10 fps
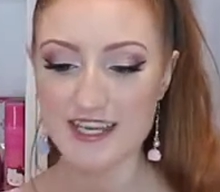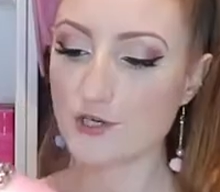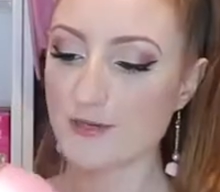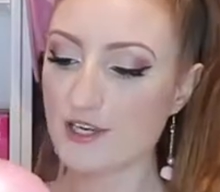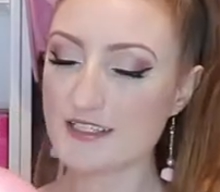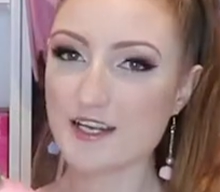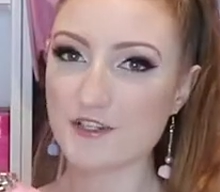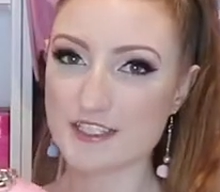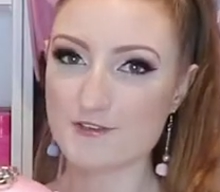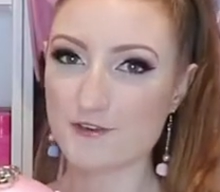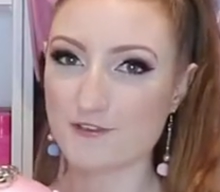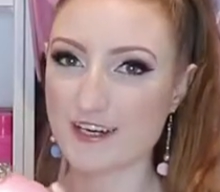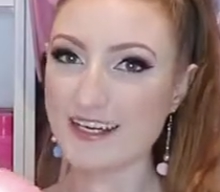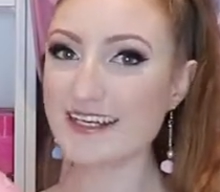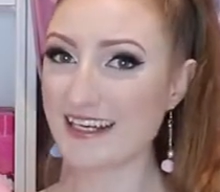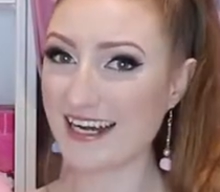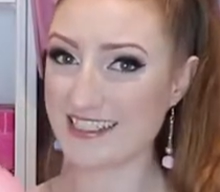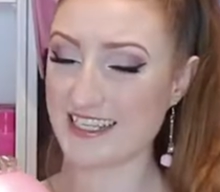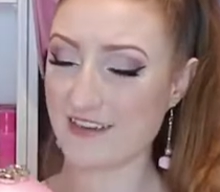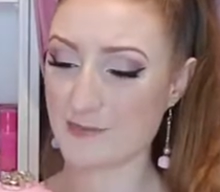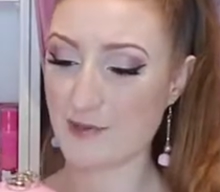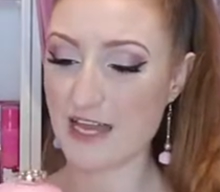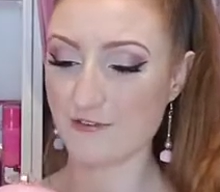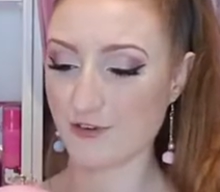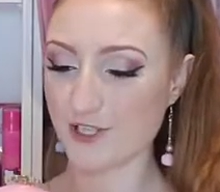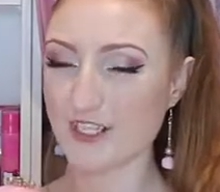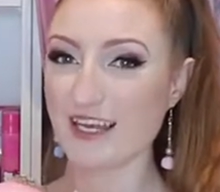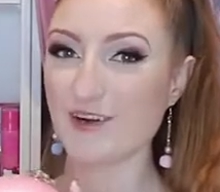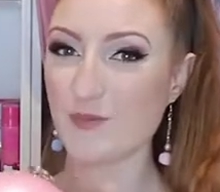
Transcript: So because I got this for free, I didn't have to pay for it.